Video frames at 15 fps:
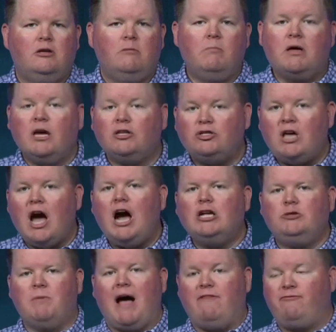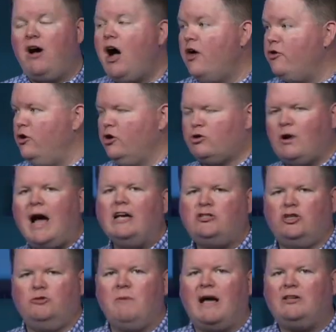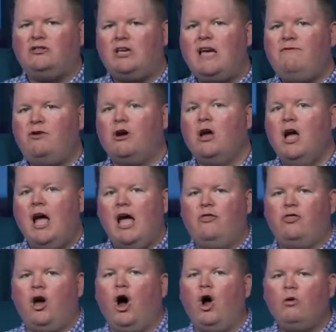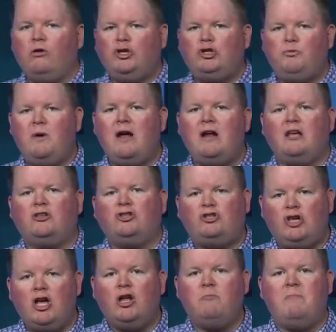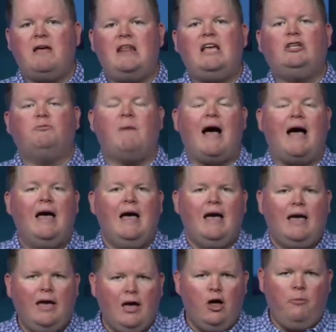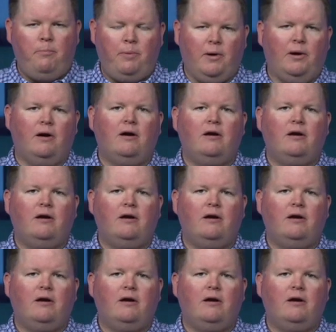Because God's my Father and Christ is my Savior, and the Holy Spirit has sealed me and He's my helper.